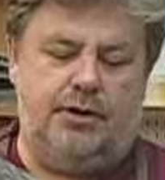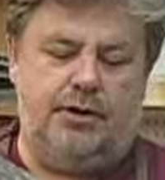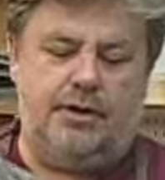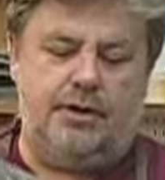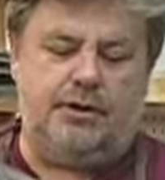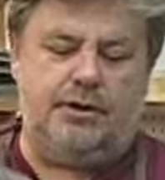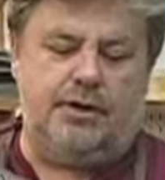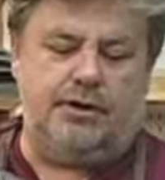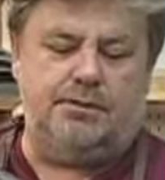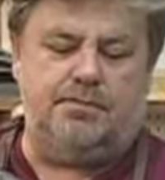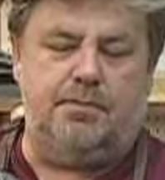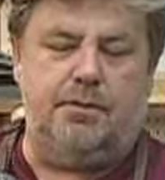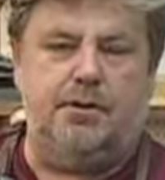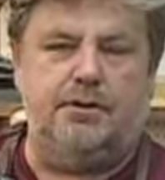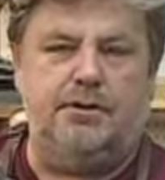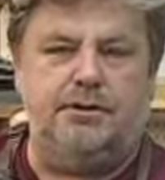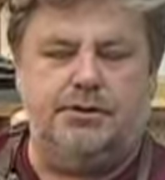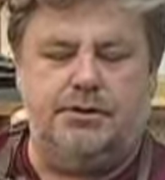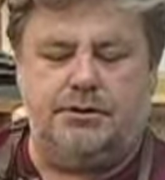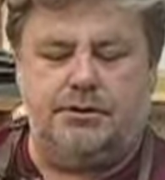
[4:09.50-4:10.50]
Look at this
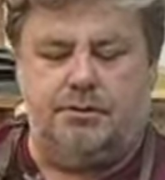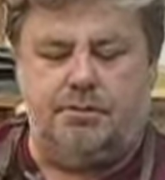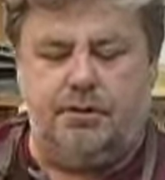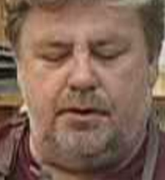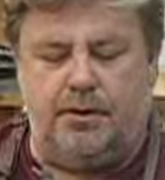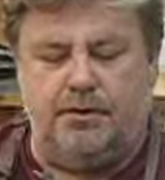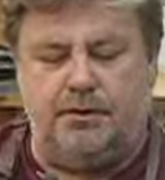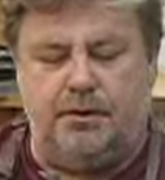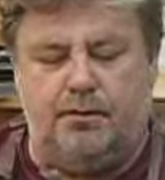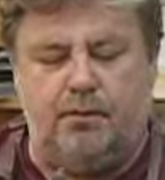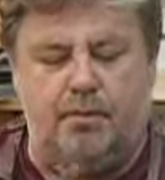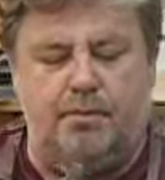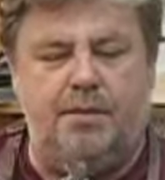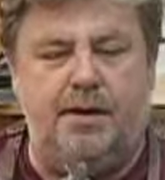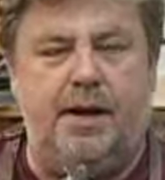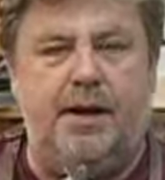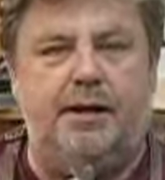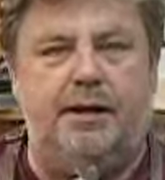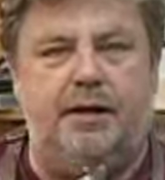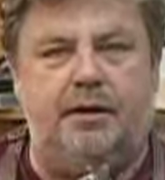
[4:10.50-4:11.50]
bird. This is a bird that we're
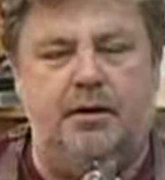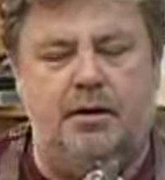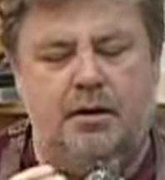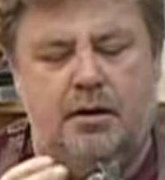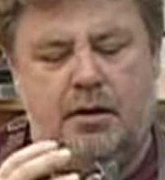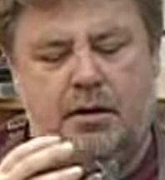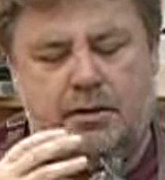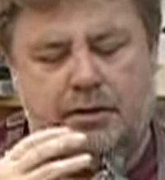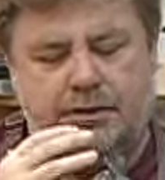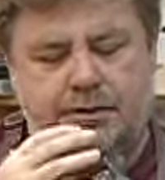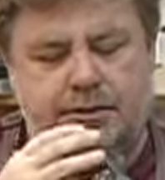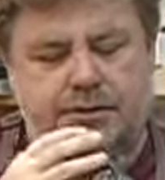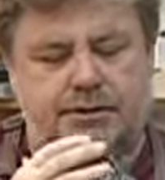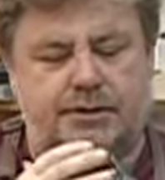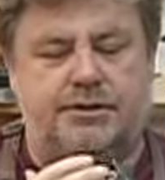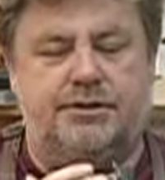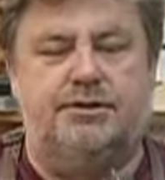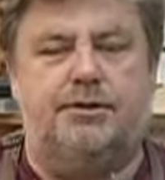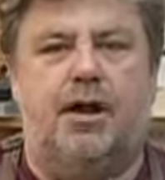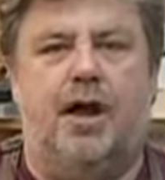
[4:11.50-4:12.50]
painting. This is
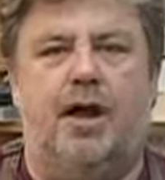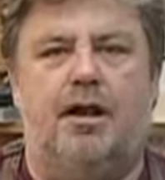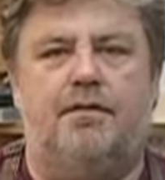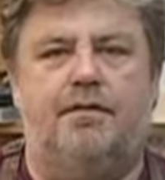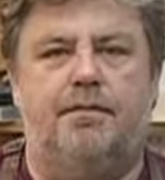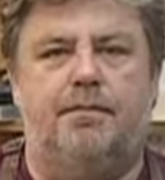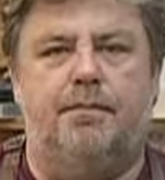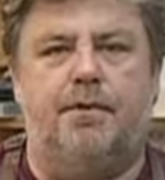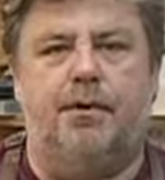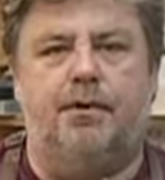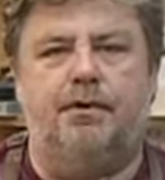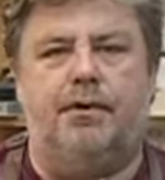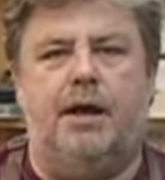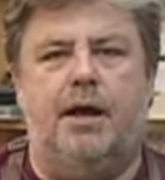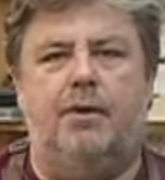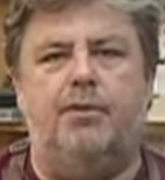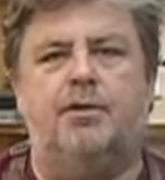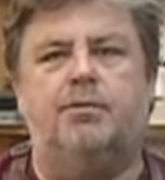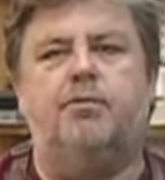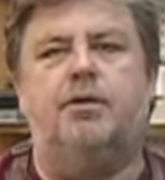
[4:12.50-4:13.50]
the style of a bird that
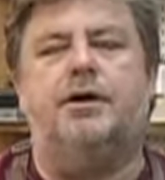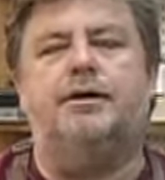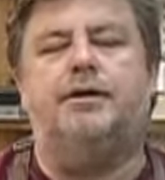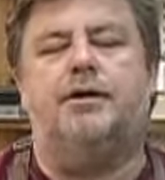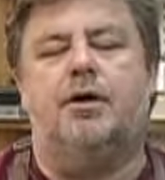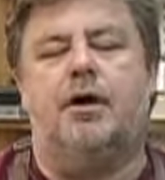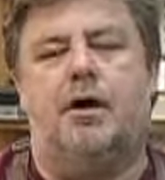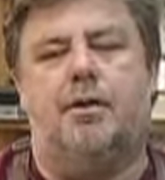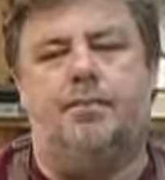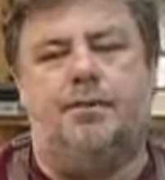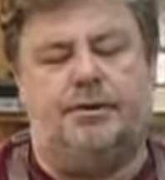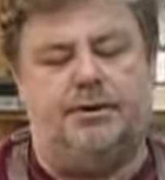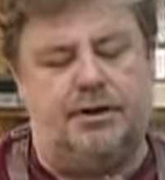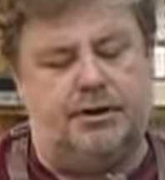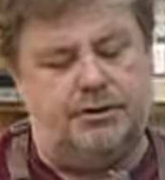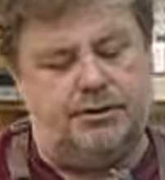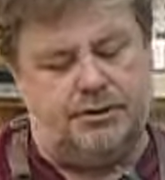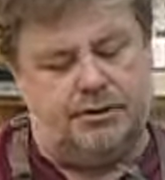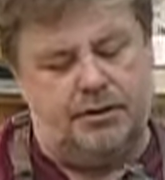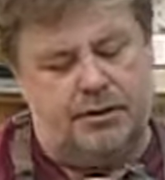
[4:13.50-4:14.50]
I would bring to
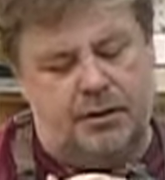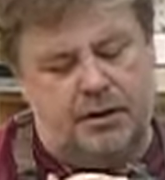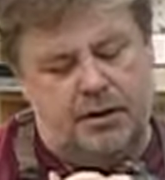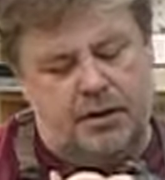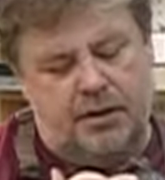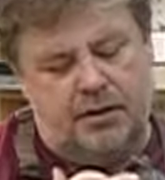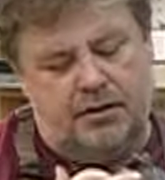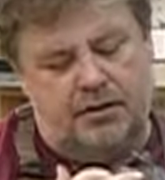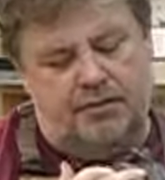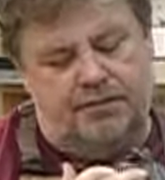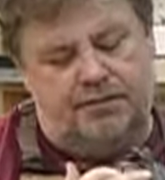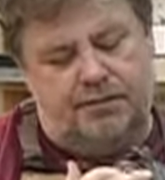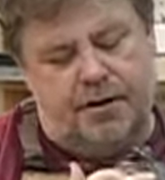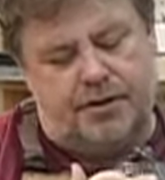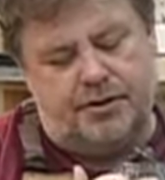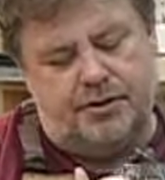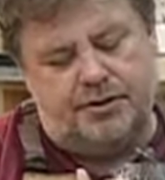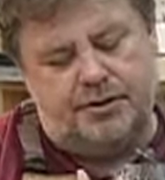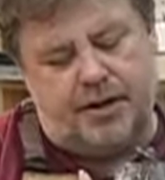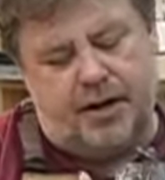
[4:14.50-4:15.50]
competition. The
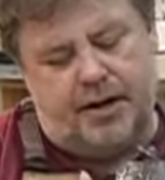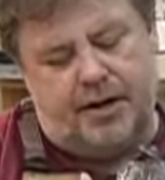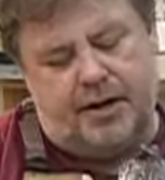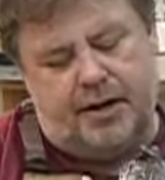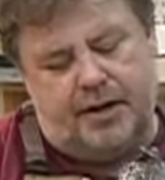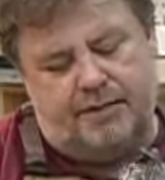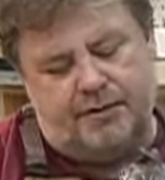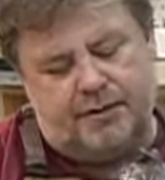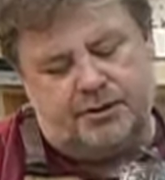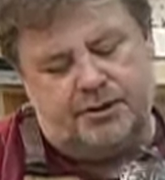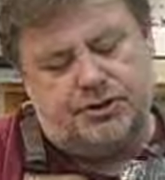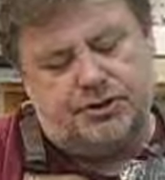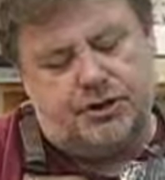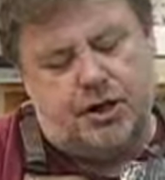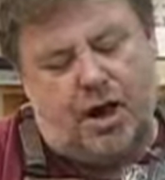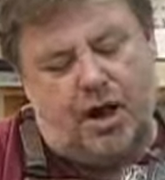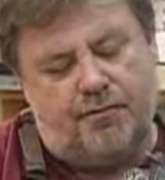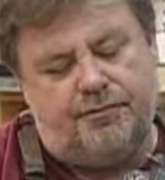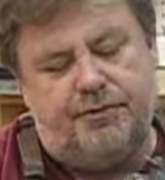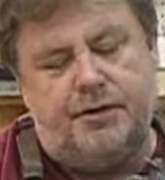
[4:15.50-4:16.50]
feathers on it have a
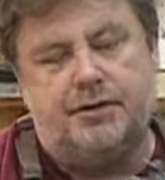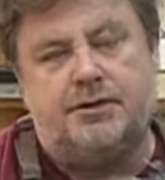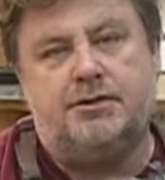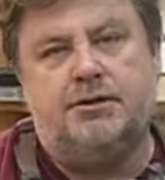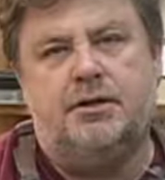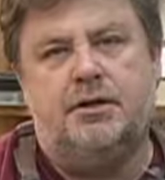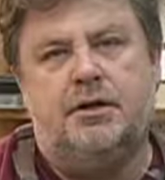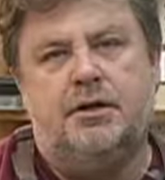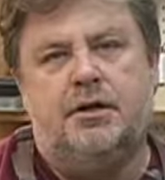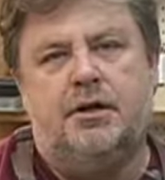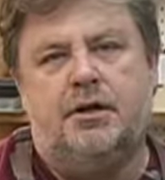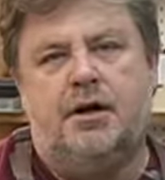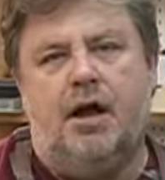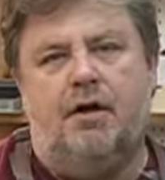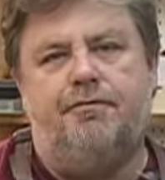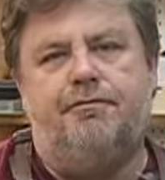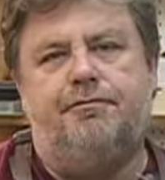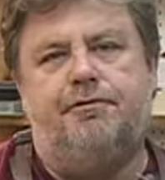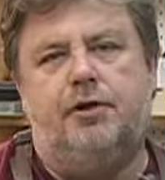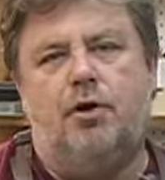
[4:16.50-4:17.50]
softness, a
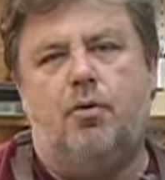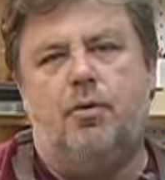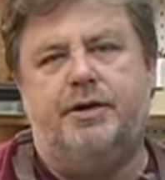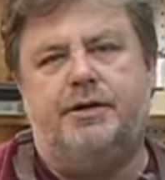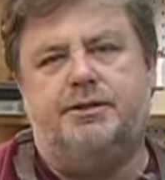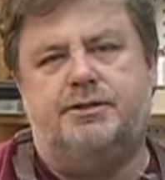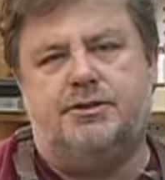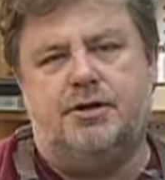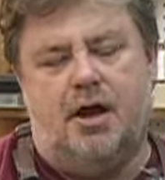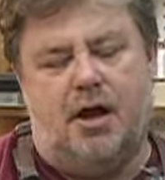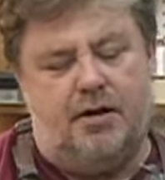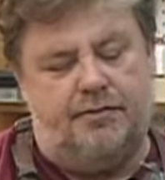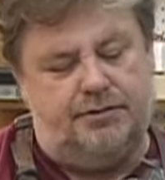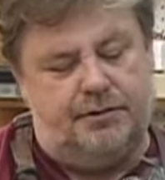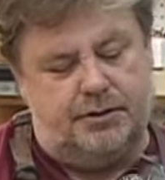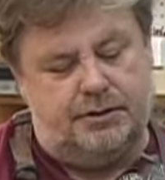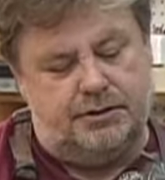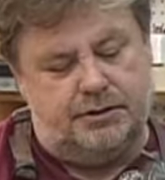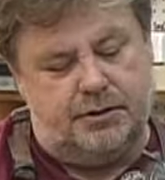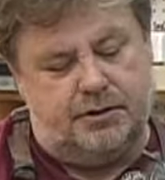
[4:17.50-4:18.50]
flowing
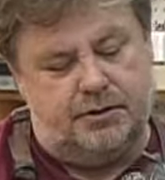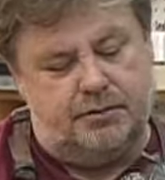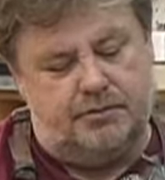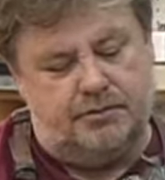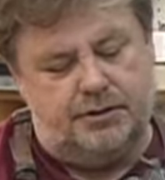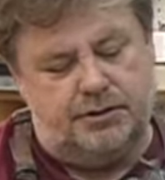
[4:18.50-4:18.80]
softness to them.